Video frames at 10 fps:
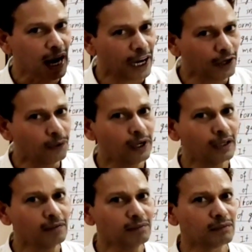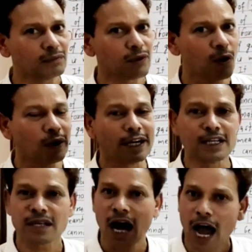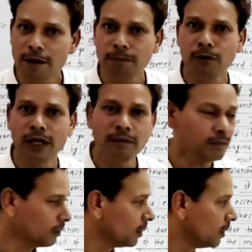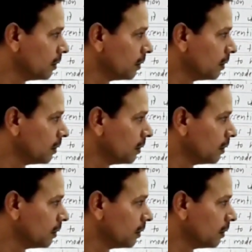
endoderm, or it is hypoderm,